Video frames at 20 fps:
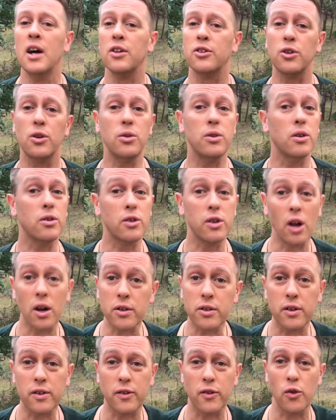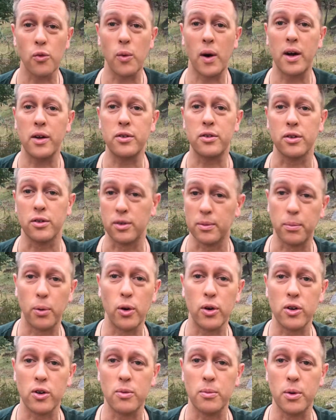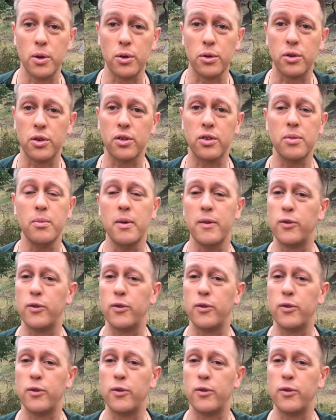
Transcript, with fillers: So there's lots of different ways to support your immune system.